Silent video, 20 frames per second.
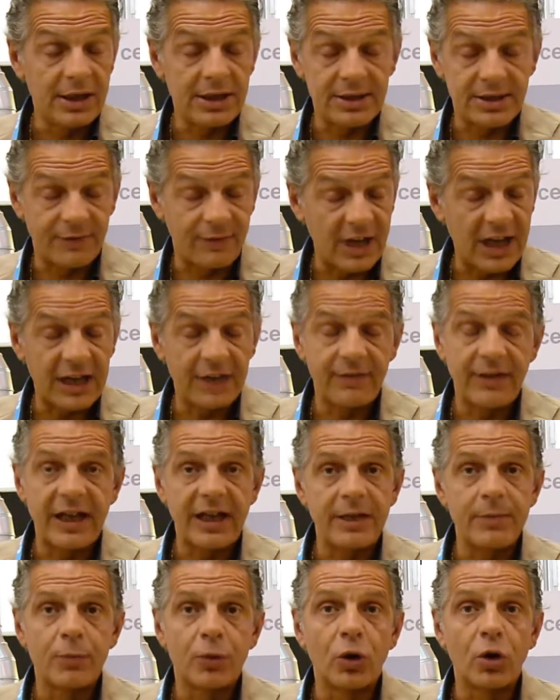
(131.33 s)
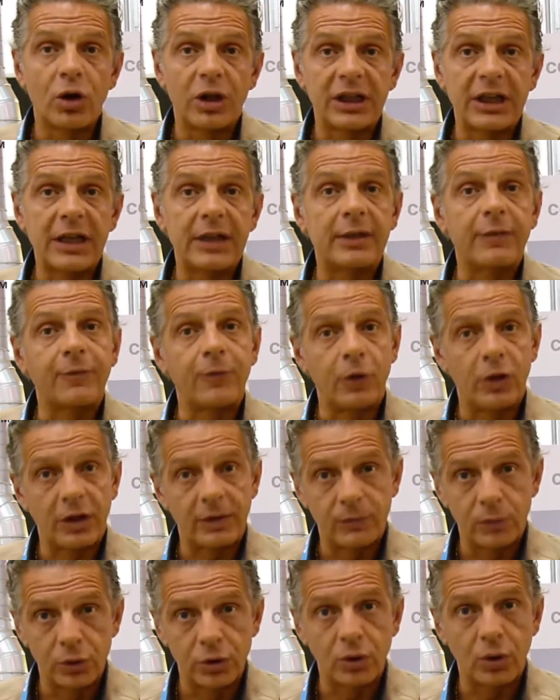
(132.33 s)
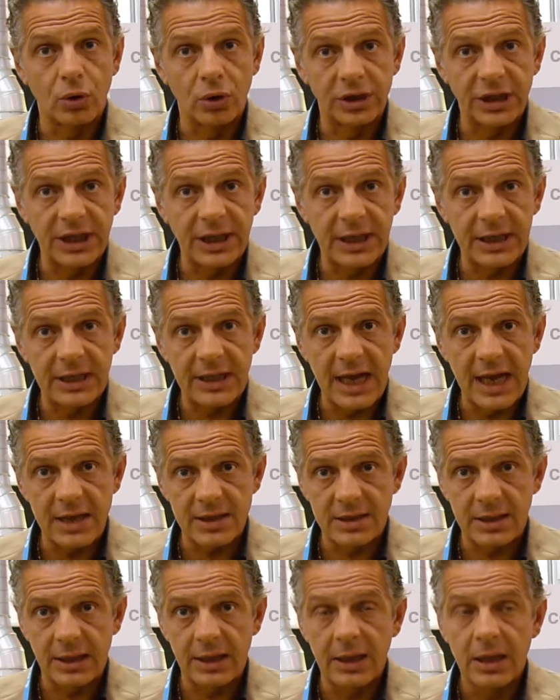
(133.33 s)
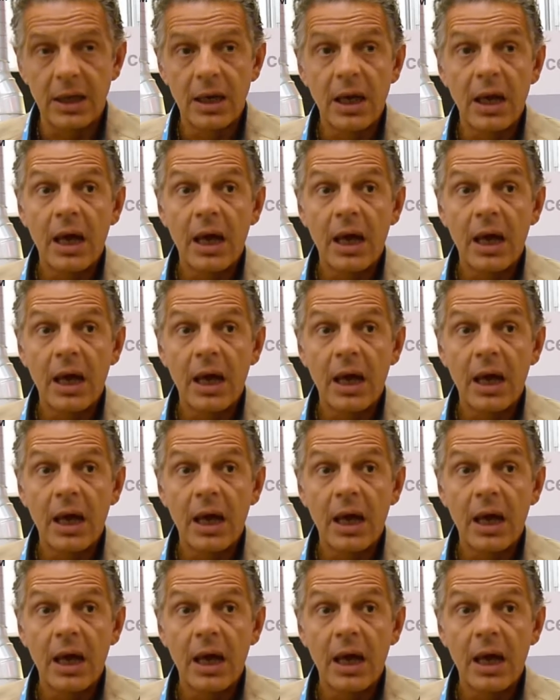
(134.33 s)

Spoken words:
is very, very important for a wood coating industry.